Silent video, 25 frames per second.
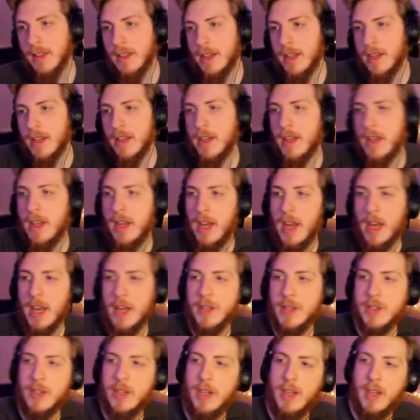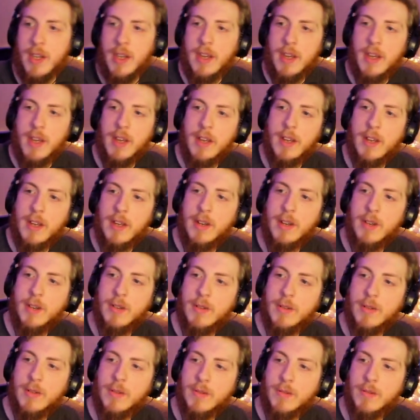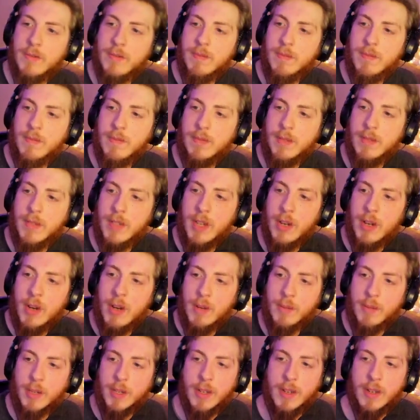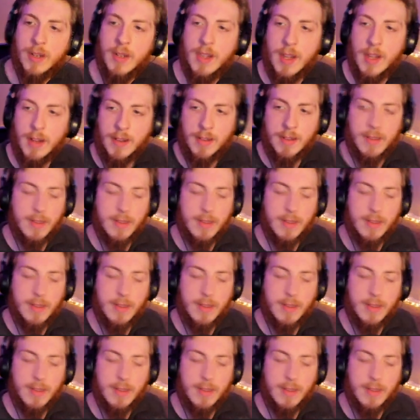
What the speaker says: Hey, Ashley. Oh, no, I'm good. Thanks.